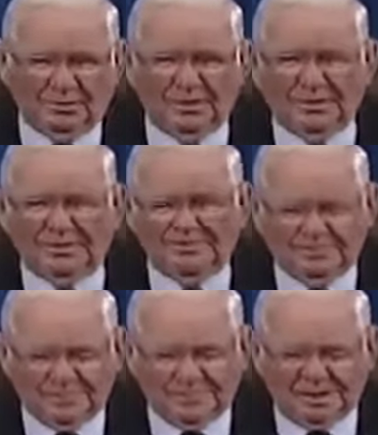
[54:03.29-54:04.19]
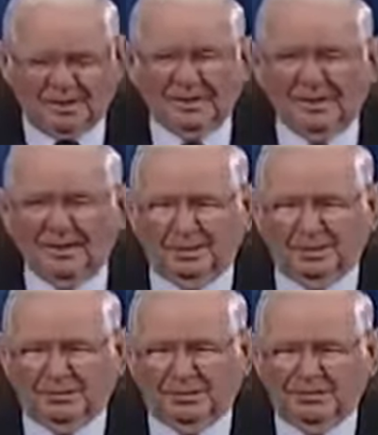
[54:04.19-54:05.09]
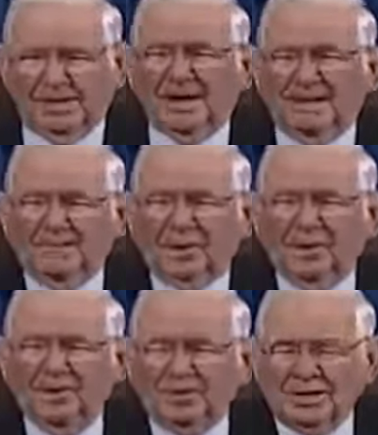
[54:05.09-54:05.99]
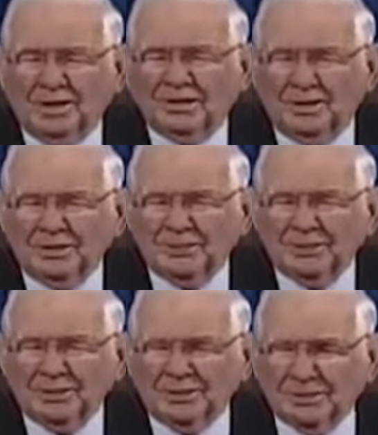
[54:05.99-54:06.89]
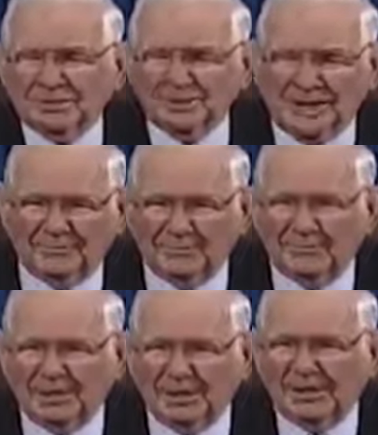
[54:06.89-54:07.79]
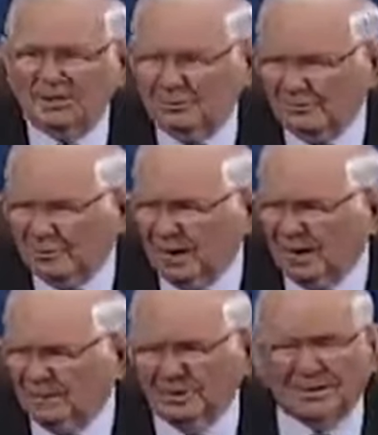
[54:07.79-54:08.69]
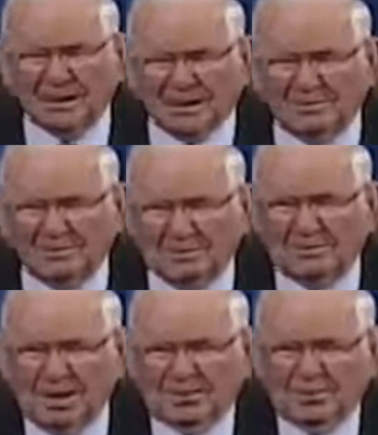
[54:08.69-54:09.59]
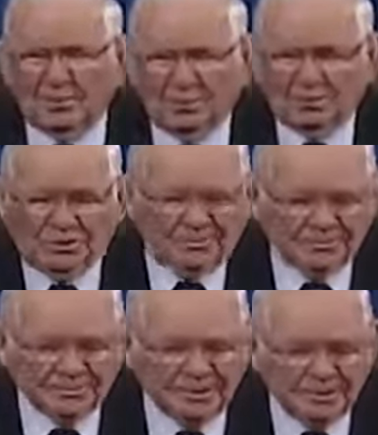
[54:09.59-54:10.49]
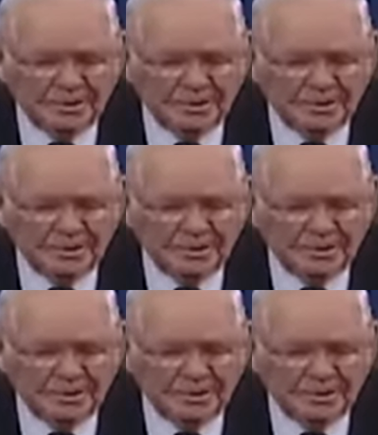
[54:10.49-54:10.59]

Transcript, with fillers: Okay? In other words, they have their own kingdoms aside from the kingdom of God, but they come to God to worship.